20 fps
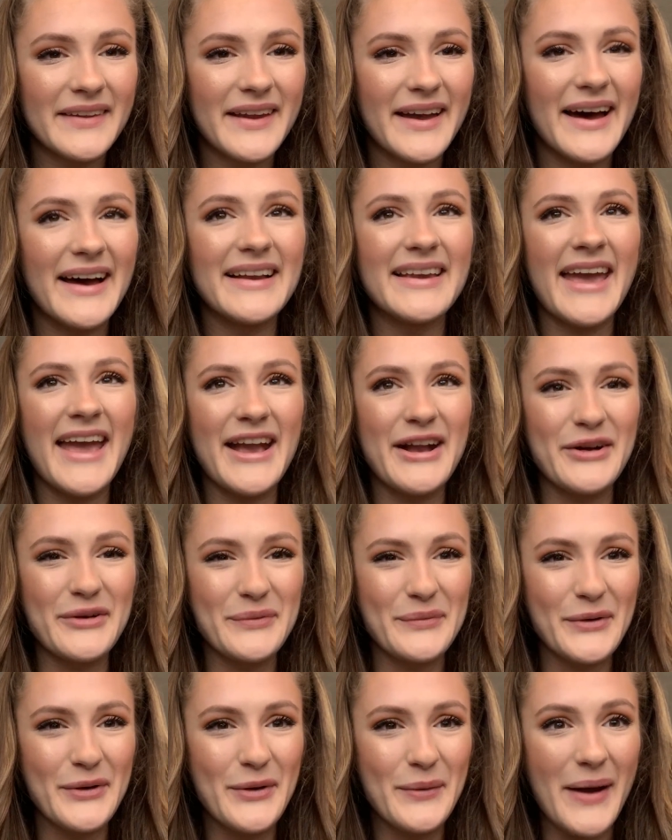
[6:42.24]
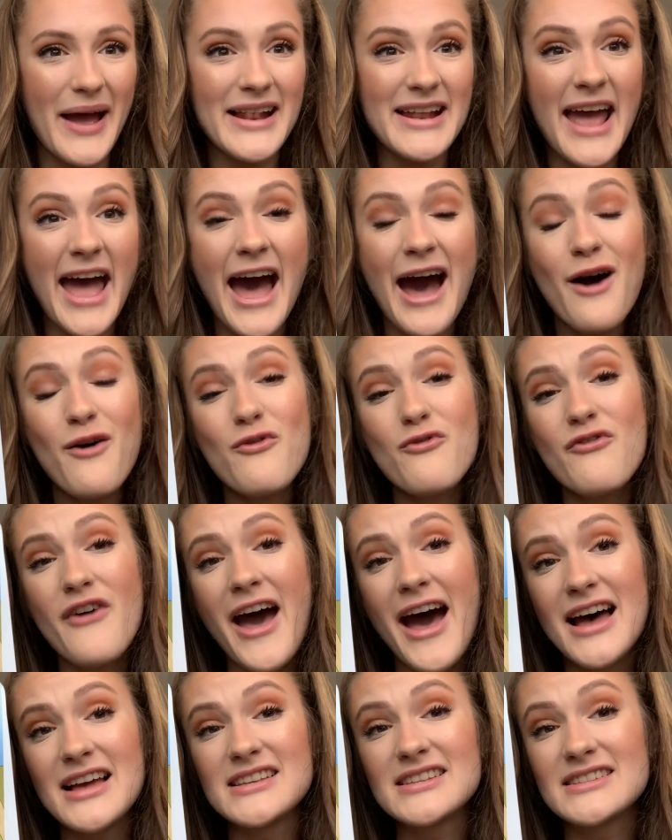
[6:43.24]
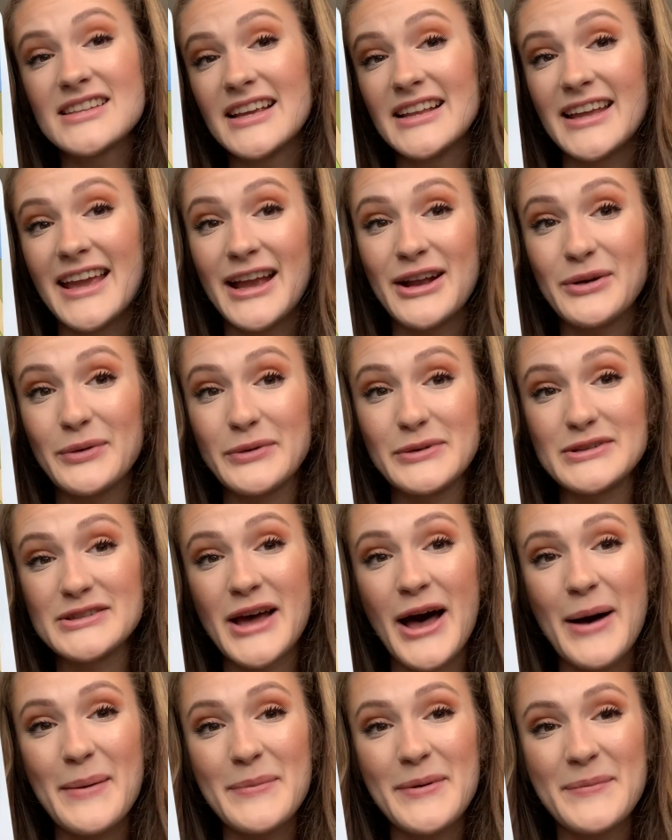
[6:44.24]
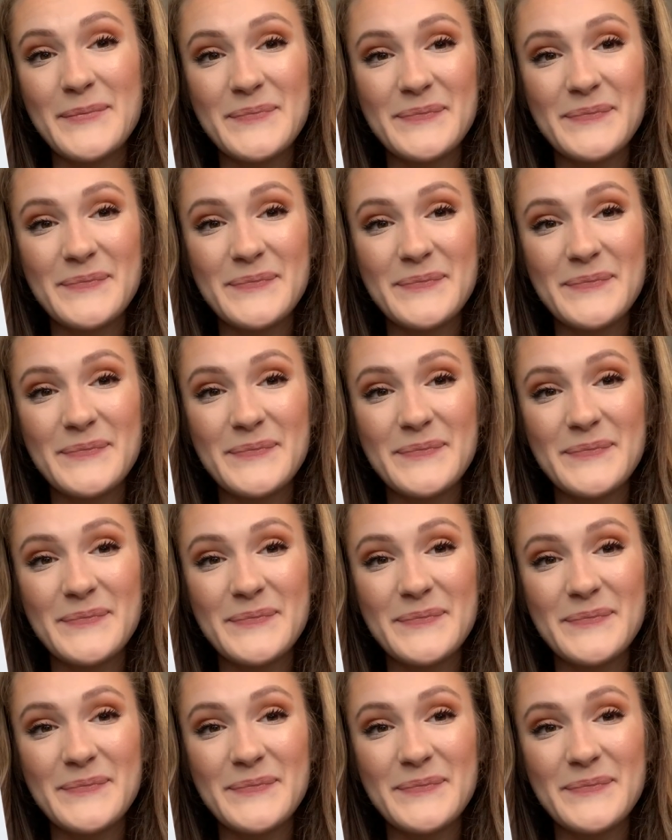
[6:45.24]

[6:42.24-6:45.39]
A kangaroo. And how fast can kangaroos hop?